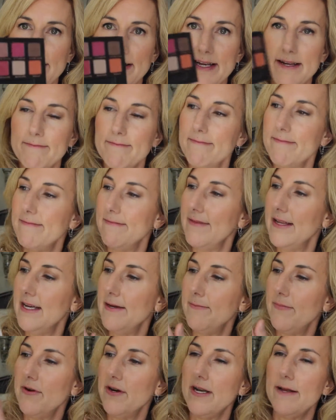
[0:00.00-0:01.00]
admit,
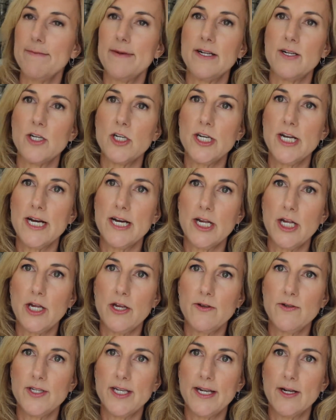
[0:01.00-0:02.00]
I'm pretty much not
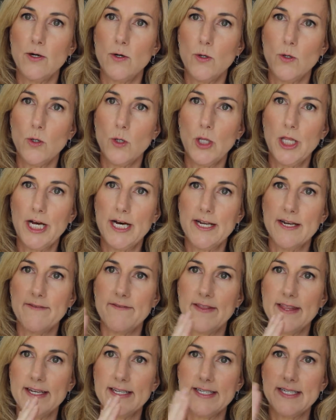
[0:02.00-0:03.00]
using a whole lot of
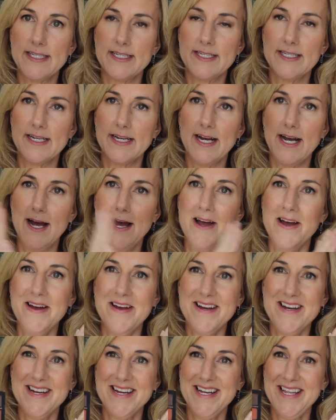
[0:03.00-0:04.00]
this.
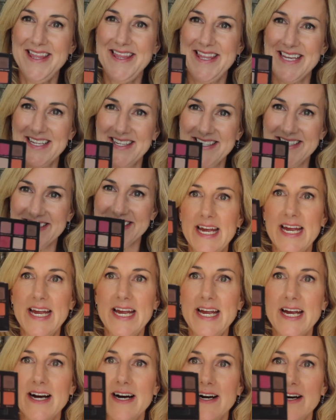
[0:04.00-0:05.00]

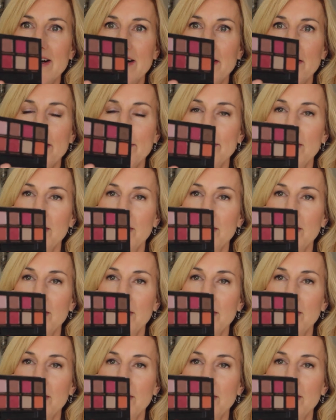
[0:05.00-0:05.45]
They are the